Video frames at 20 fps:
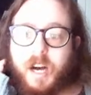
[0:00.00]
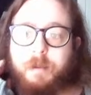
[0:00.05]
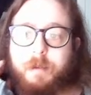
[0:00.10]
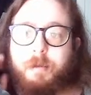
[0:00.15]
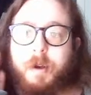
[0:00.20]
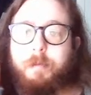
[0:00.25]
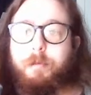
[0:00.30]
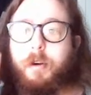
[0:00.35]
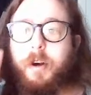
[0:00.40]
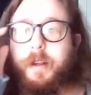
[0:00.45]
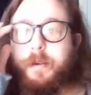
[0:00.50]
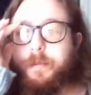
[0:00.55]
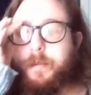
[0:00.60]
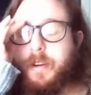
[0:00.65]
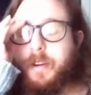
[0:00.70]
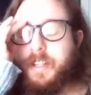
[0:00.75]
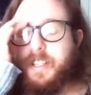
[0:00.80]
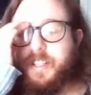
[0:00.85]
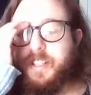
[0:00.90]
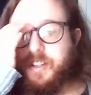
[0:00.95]
My point
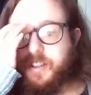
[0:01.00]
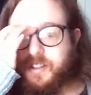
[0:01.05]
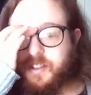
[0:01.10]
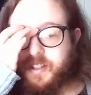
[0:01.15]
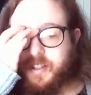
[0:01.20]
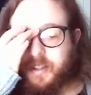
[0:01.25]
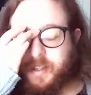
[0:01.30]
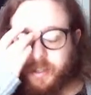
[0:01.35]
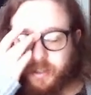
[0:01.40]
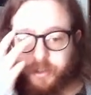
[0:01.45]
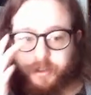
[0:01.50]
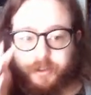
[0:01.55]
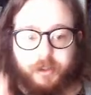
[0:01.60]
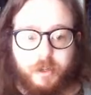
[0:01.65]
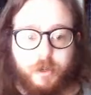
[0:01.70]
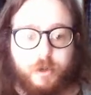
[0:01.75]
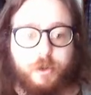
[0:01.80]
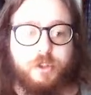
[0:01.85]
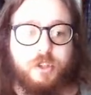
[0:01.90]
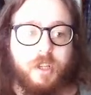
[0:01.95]
was just that
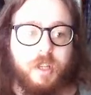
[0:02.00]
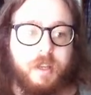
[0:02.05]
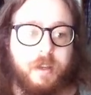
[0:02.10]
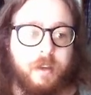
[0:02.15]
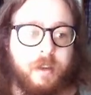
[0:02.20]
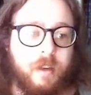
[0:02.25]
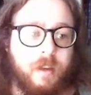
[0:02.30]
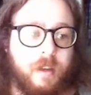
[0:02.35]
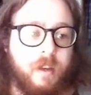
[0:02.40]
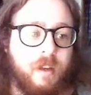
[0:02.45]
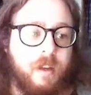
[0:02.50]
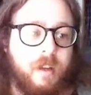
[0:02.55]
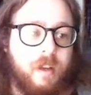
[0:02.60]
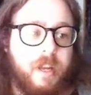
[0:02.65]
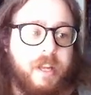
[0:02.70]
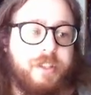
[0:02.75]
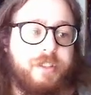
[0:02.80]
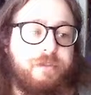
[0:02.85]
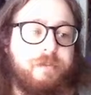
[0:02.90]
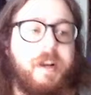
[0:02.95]

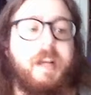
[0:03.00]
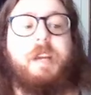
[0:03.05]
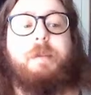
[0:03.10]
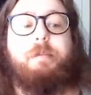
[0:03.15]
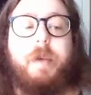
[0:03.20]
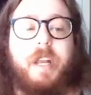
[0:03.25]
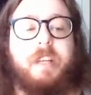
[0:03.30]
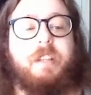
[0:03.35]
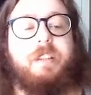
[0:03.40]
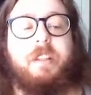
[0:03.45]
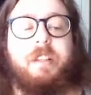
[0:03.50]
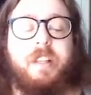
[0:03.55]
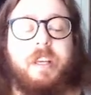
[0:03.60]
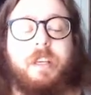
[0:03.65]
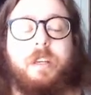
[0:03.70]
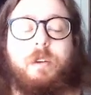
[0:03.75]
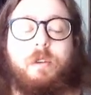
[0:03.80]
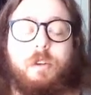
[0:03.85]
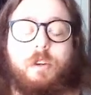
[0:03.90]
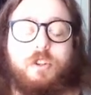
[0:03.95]
it's recommended that
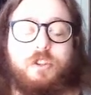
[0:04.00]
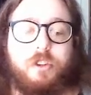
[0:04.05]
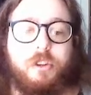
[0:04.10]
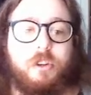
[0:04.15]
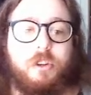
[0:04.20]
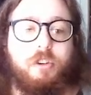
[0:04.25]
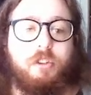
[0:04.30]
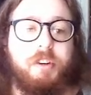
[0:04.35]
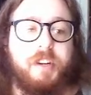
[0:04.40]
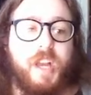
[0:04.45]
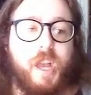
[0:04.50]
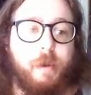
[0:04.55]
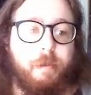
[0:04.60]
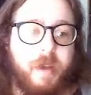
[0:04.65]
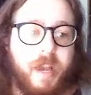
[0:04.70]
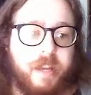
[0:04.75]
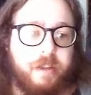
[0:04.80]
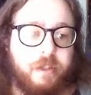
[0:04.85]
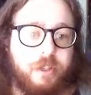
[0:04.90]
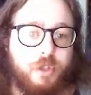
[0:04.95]
you usually create
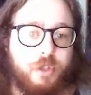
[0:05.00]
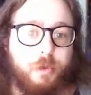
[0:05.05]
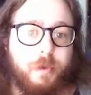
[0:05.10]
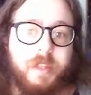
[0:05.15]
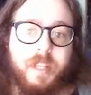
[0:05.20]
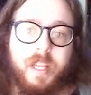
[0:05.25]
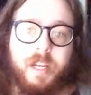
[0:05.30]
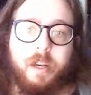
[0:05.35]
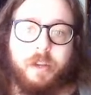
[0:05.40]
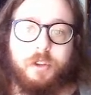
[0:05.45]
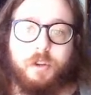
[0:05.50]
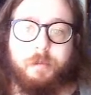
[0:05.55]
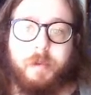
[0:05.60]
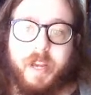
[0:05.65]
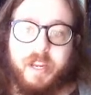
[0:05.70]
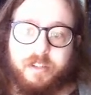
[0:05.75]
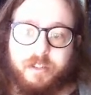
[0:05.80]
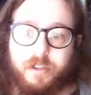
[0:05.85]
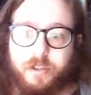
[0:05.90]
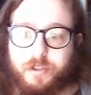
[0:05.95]
pages within other
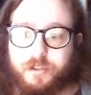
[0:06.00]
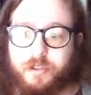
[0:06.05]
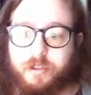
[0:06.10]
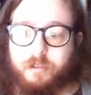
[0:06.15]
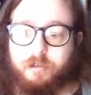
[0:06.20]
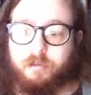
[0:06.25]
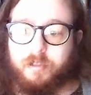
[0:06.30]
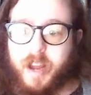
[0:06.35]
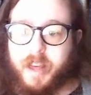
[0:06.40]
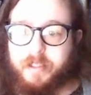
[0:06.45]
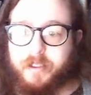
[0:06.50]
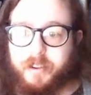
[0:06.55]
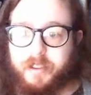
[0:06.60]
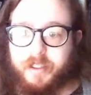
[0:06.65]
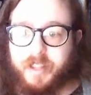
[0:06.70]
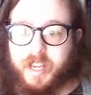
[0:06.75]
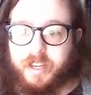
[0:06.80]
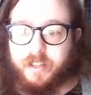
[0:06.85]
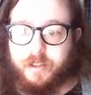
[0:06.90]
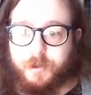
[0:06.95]
pages rather
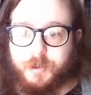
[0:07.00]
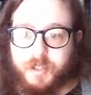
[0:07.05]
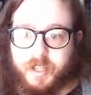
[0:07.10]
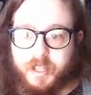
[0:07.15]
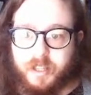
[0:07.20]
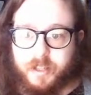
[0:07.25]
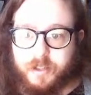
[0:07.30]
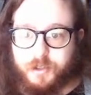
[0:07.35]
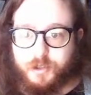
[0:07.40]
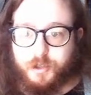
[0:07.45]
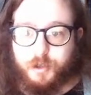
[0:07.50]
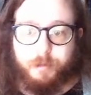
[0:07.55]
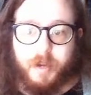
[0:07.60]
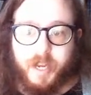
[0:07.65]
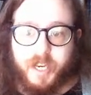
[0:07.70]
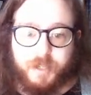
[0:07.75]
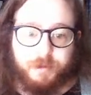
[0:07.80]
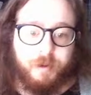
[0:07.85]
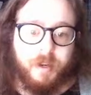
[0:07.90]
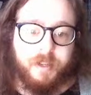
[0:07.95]
than using this new
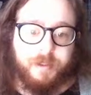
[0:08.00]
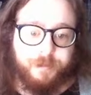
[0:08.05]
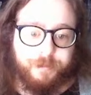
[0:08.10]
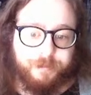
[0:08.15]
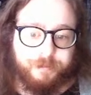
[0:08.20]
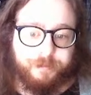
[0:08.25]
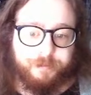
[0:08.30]
page button.